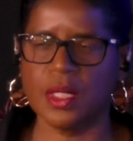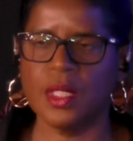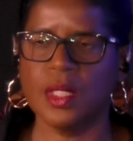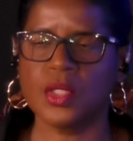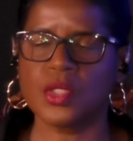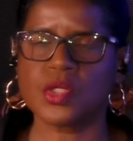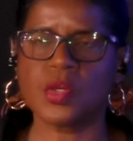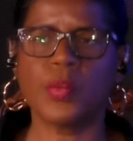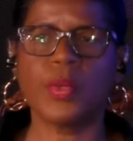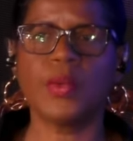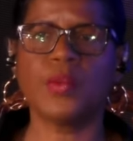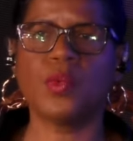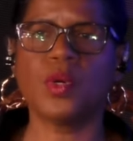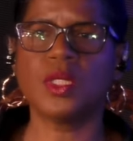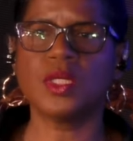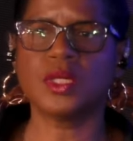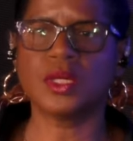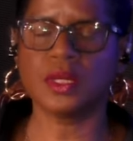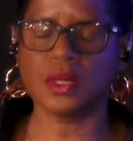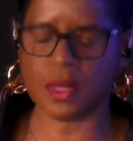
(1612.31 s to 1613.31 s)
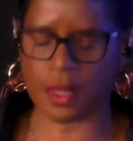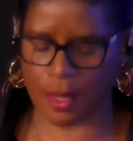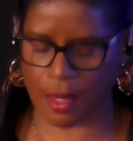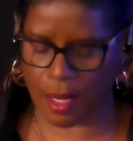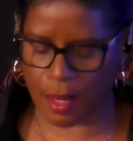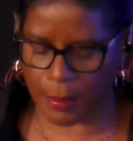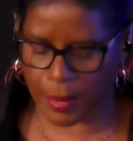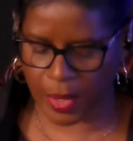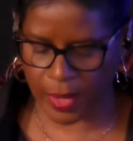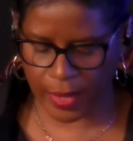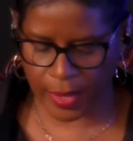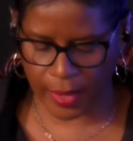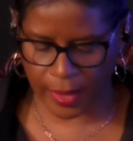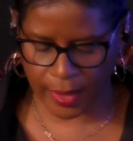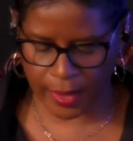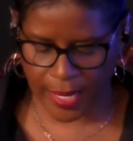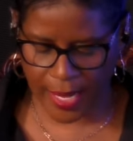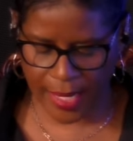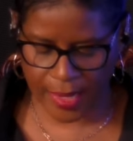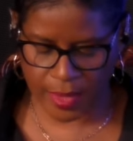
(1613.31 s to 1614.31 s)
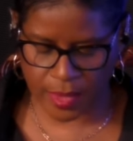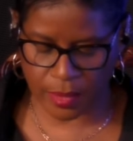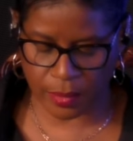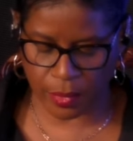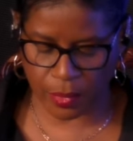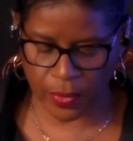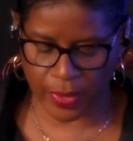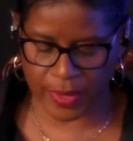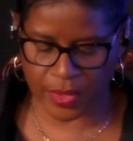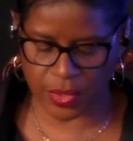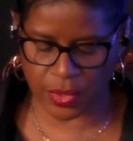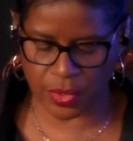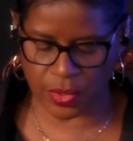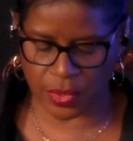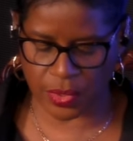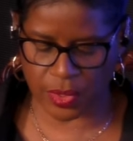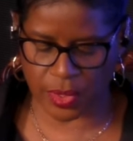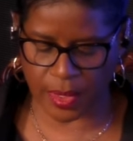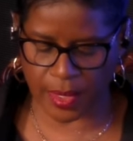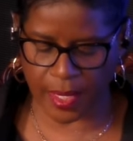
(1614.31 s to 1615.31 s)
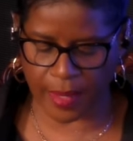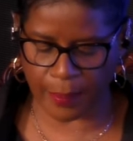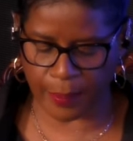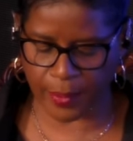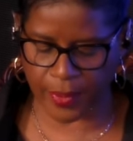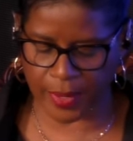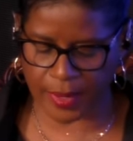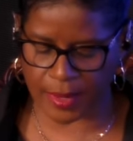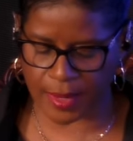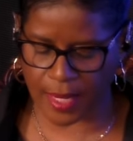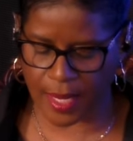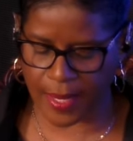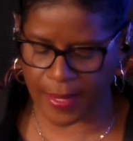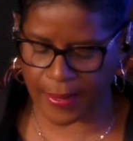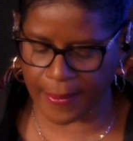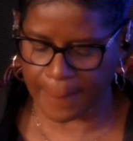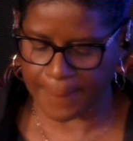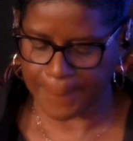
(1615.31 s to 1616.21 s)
So we want you to come on in and ask some questions tonight. Praise God.